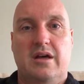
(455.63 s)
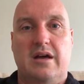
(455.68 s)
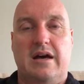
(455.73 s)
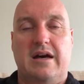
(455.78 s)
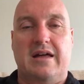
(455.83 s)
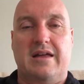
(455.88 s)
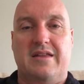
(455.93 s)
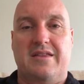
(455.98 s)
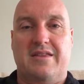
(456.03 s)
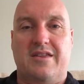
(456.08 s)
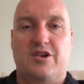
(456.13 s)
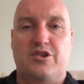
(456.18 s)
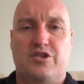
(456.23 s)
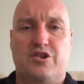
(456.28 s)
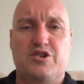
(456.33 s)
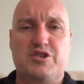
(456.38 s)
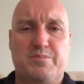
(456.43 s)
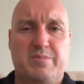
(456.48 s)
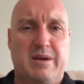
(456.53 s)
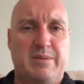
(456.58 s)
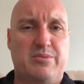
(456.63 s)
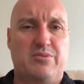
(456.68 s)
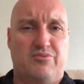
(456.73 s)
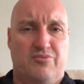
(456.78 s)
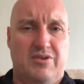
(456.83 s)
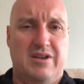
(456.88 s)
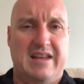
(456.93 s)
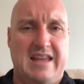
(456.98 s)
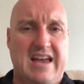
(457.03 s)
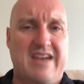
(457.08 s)
Those people
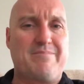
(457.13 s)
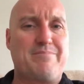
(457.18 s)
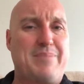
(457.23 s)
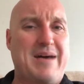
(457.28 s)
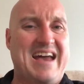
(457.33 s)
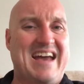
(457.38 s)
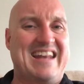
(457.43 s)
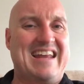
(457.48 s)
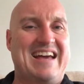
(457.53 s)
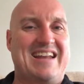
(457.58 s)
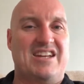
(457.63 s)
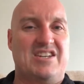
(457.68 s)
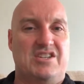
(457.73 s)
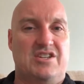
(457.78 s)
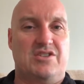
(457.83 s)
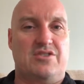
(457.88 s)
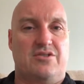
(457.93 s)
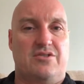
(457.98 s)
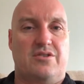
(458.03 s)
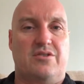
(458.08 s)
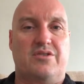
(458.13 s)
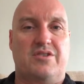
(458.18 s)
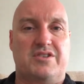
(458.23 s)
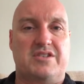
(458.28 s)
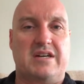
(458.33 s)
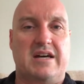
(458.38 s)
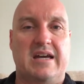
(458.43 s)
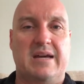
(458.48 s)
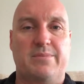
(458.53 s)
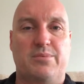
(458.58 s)
really have bad allergies on the
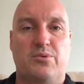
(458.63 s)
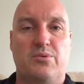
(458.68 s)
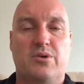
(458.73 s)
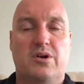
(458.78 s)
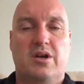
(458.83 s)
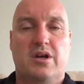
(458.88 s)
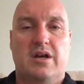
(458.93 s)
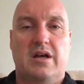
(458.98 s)
table,